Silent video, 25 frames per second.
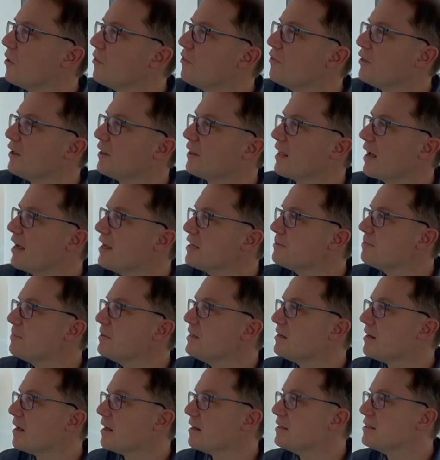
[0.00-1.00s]
thing that has been
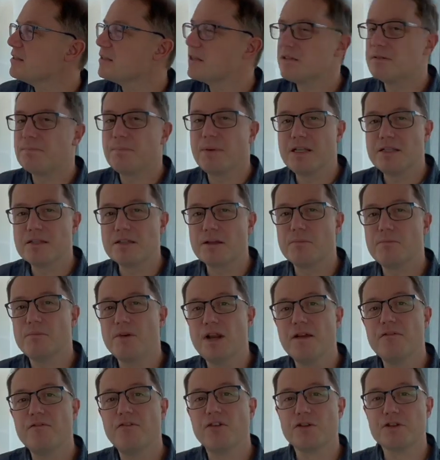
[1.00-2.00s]
done is there's been some
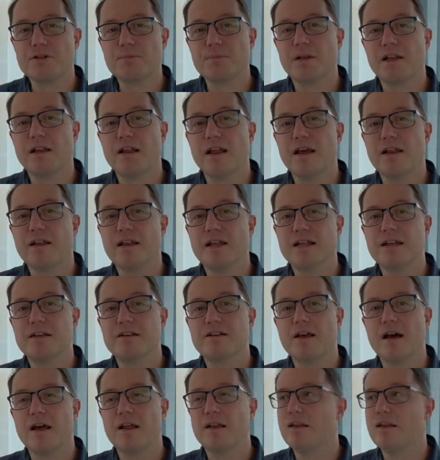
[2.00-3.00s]
reinforcement learning done